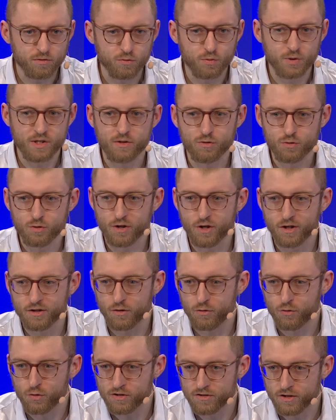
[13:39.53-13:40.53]
we do a
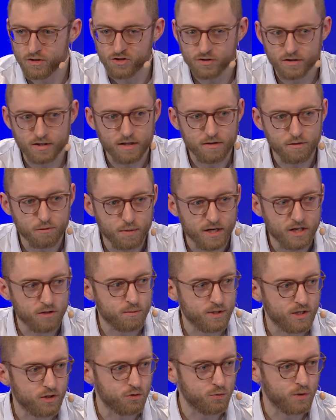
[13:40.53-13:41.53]
lot of research on that space
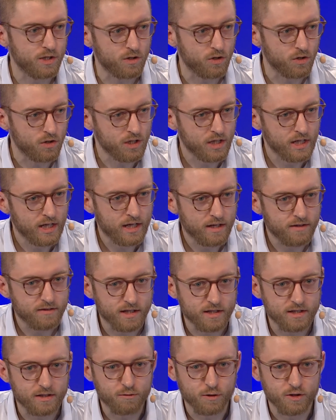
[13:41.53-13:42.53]
because we know
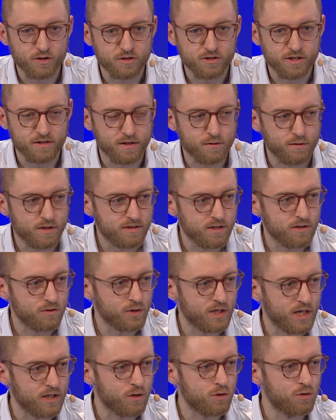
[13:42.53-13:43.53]
that in financial services
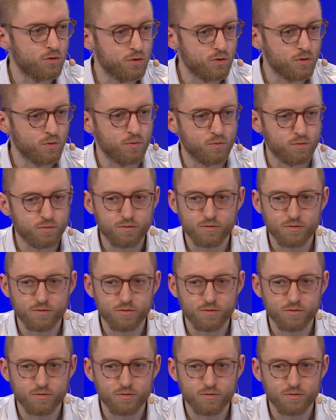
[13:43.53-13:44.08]
you cannot do